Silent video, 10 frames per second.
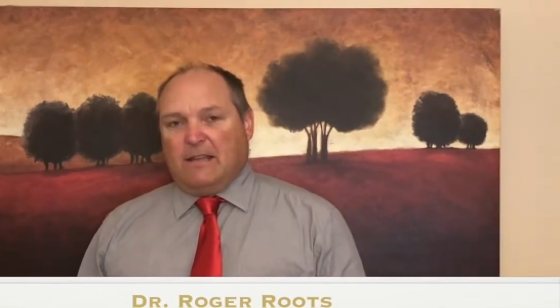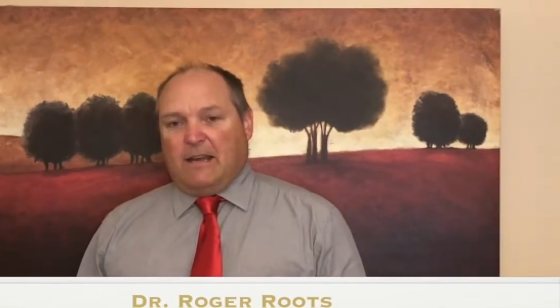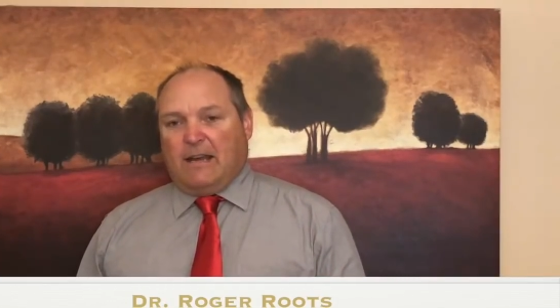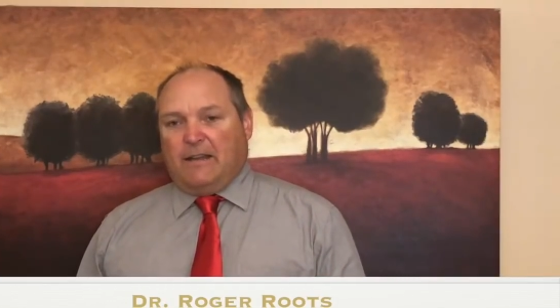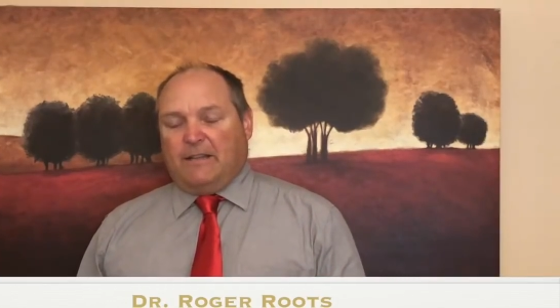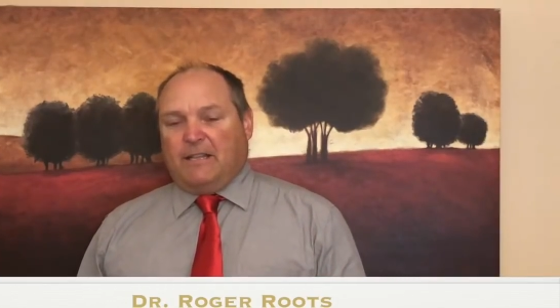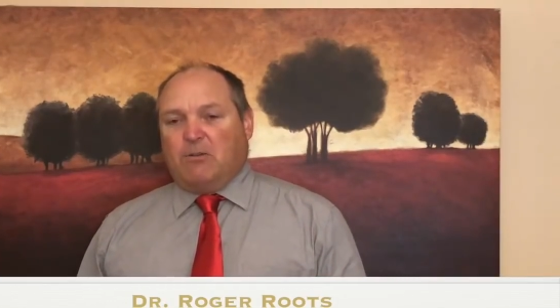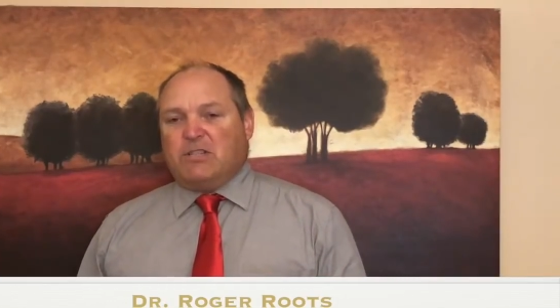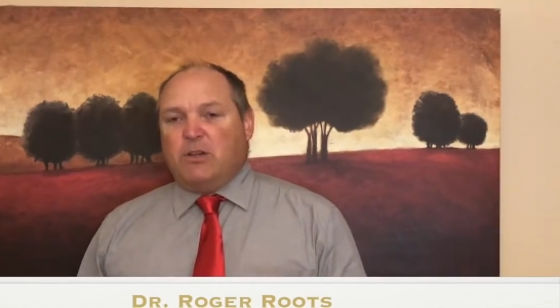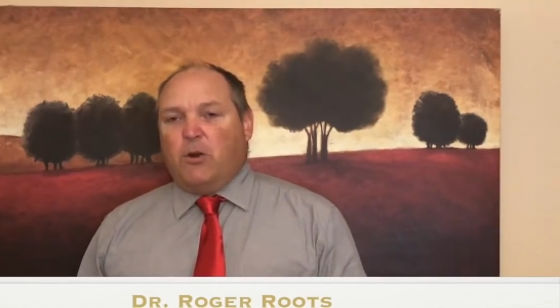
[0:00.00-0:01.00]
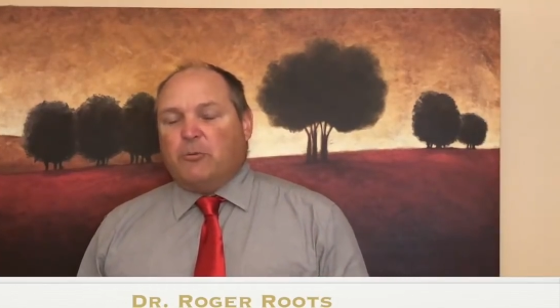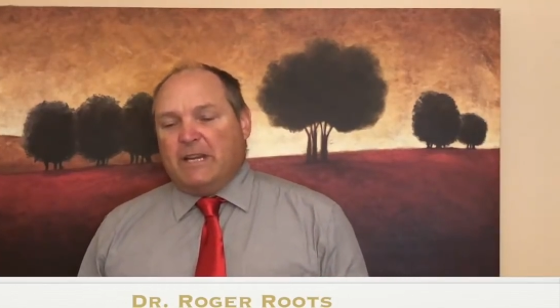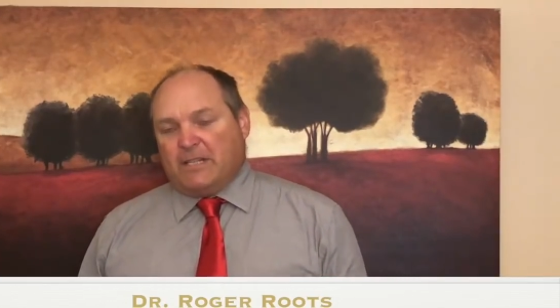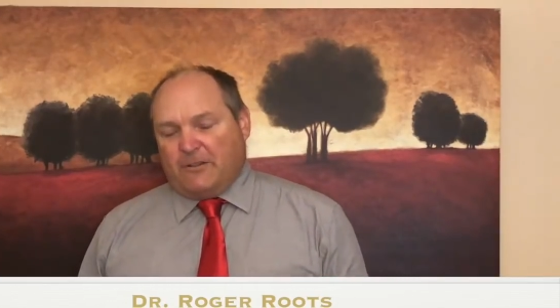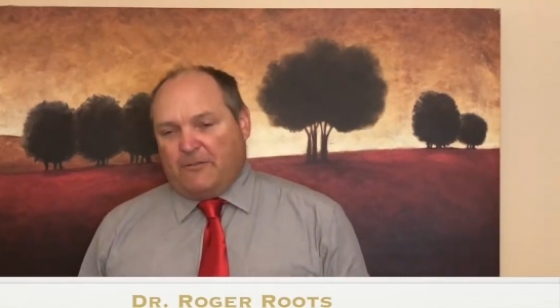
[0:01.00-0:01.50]
that there was no
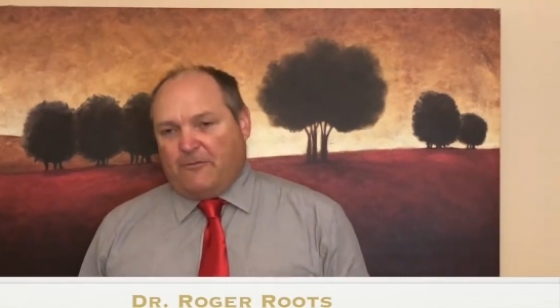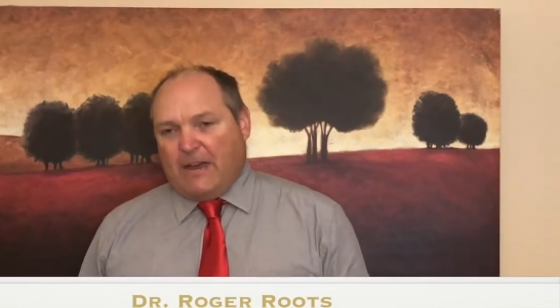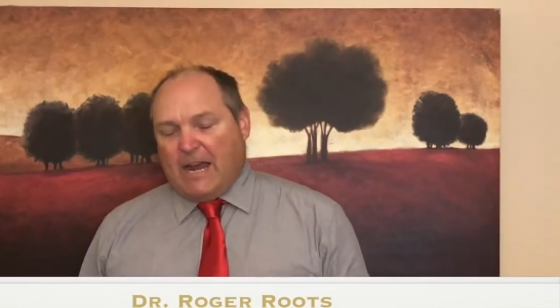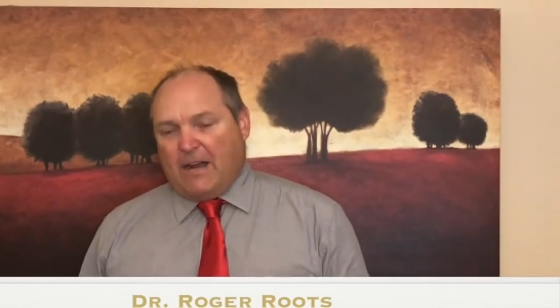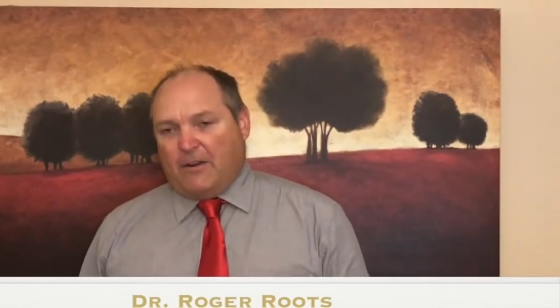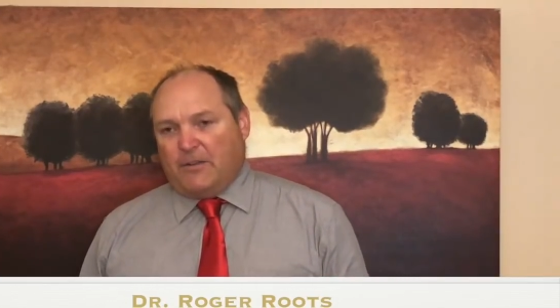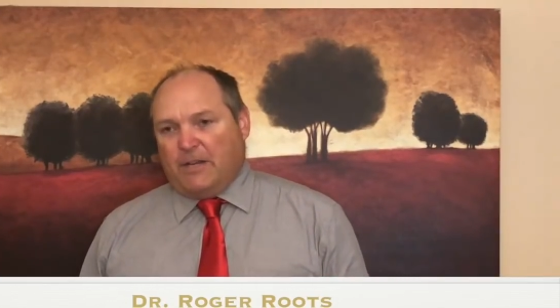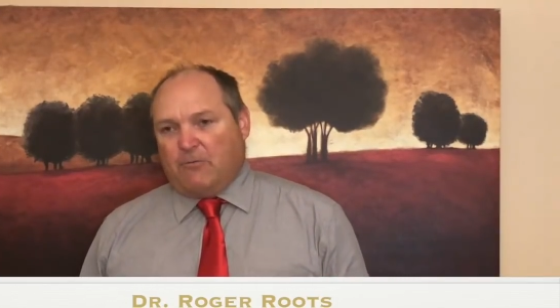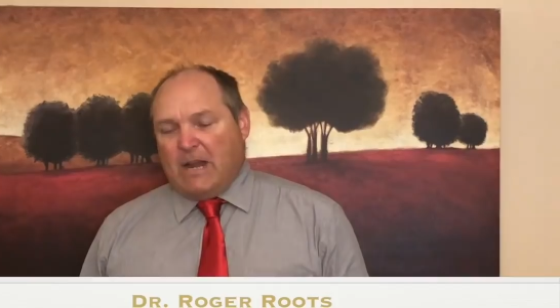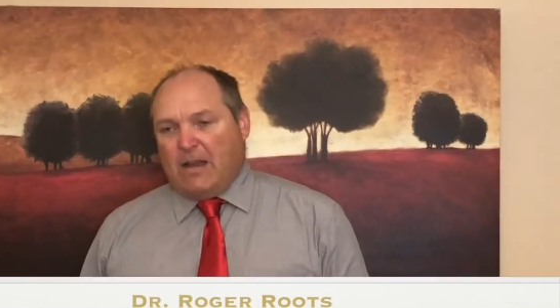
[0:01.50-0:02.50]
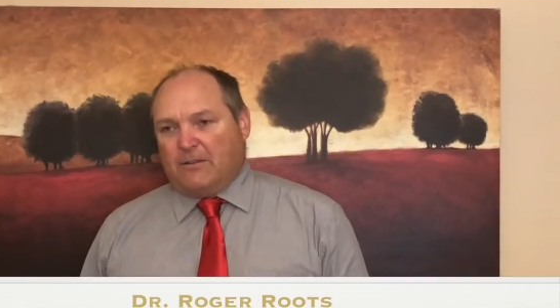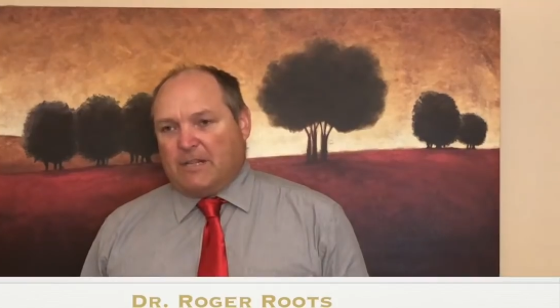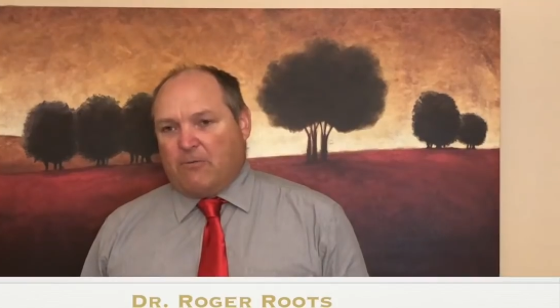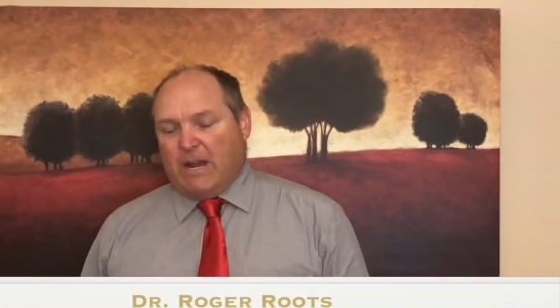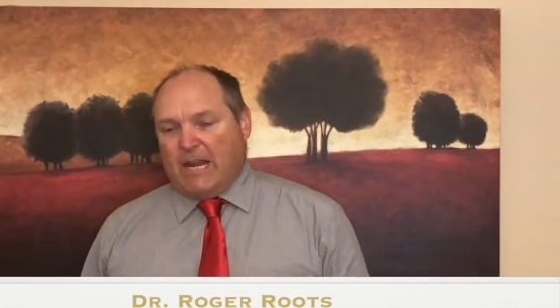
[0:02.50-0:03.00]
reason to fire the rounds
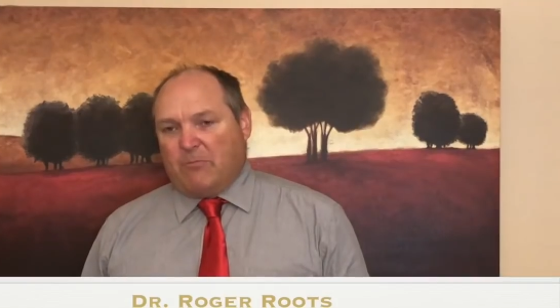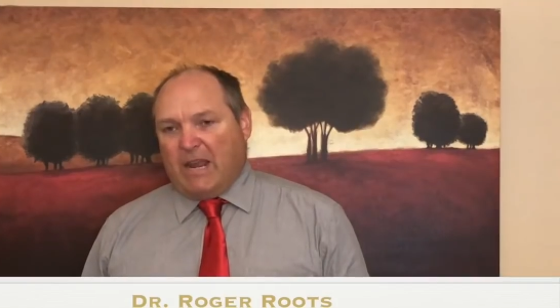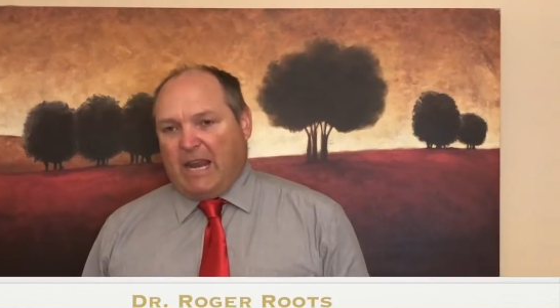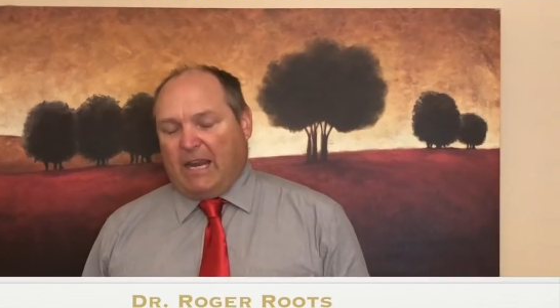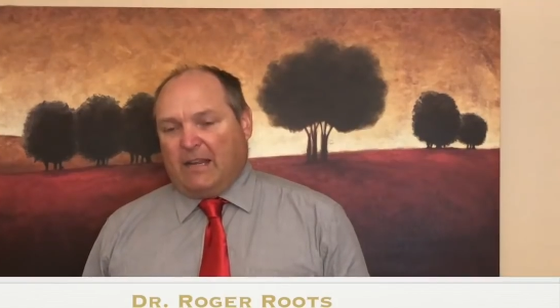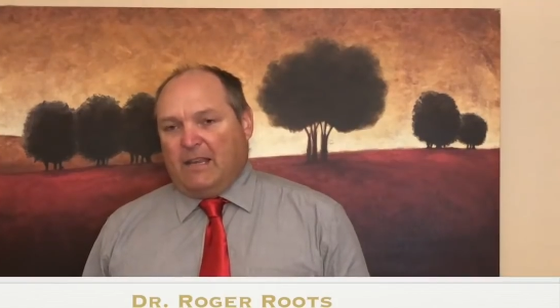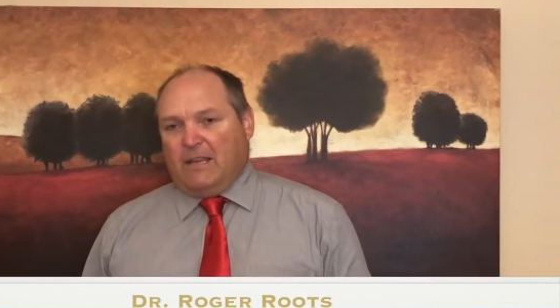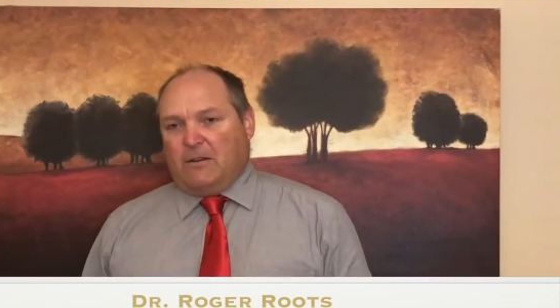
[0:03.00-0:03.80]
at Ryan Payne.